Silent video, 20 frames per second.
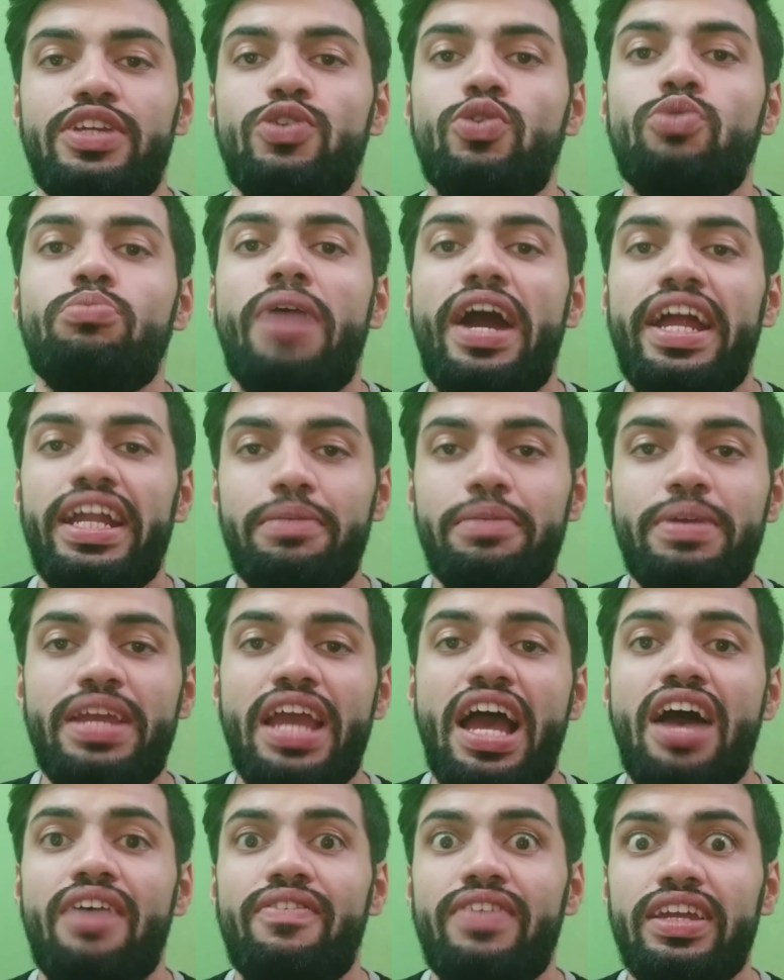you might be
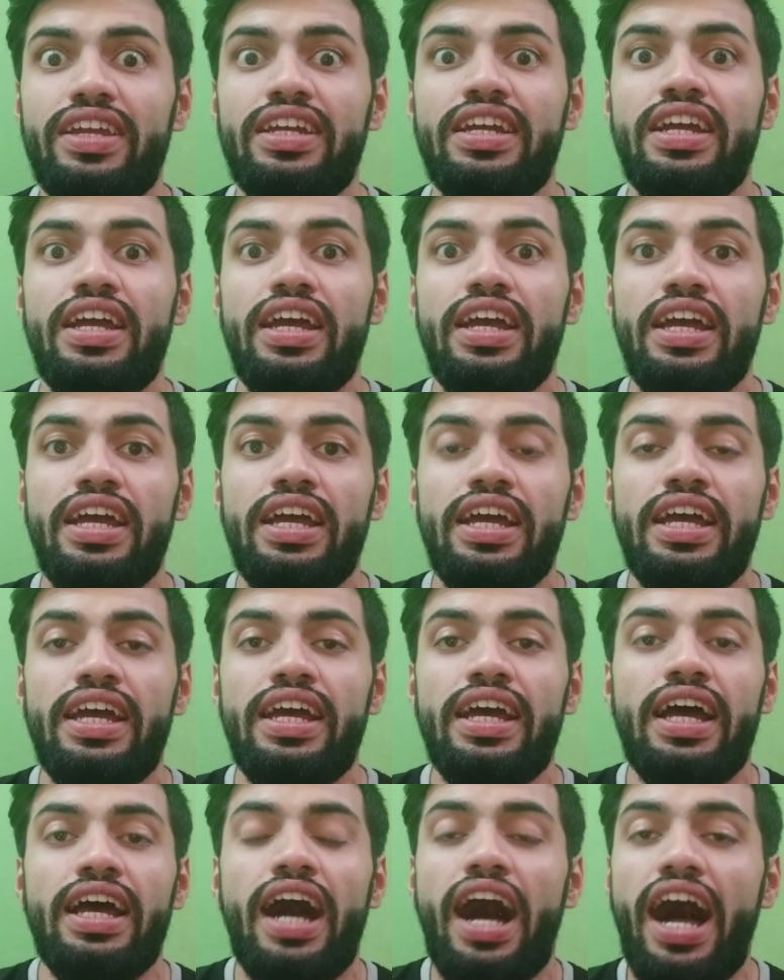having
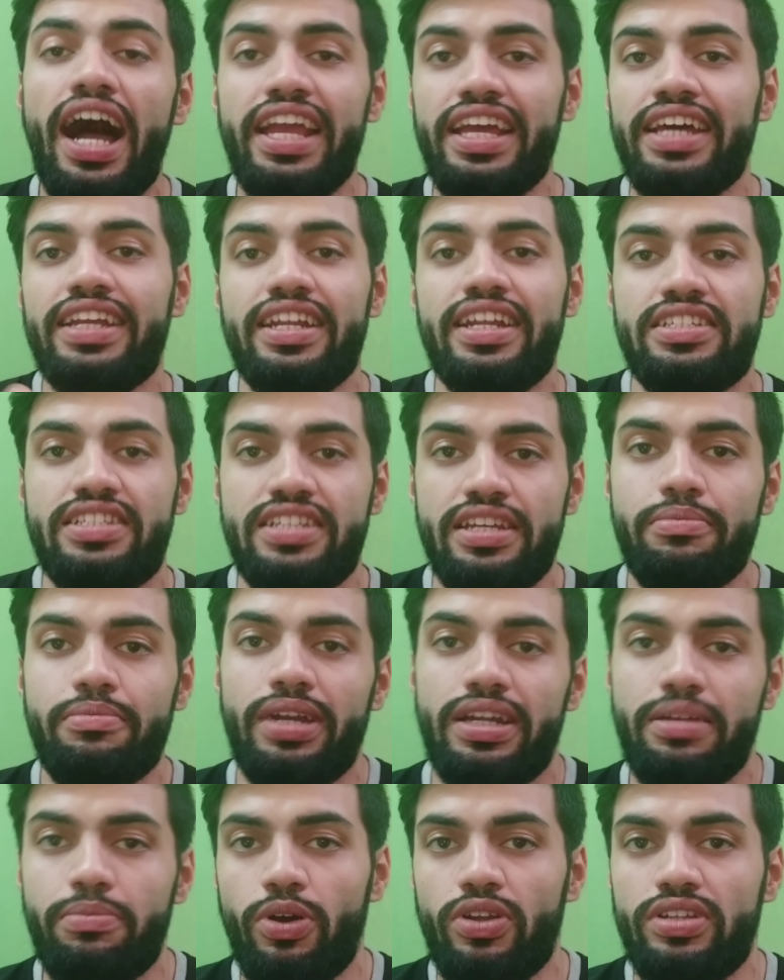higher resting
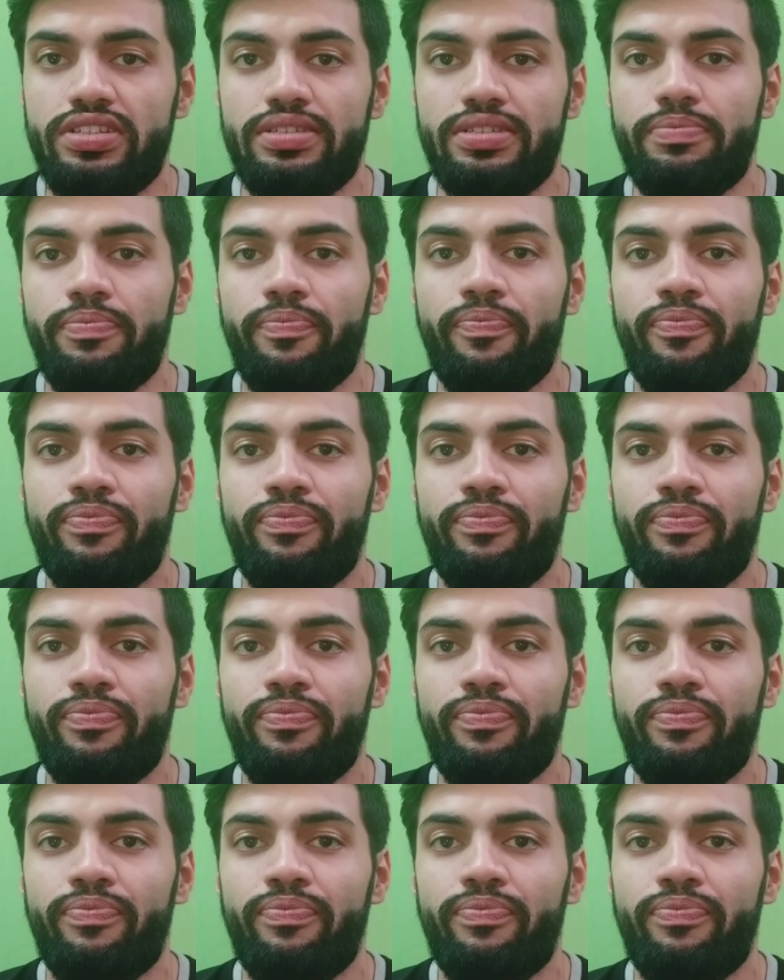metabolism,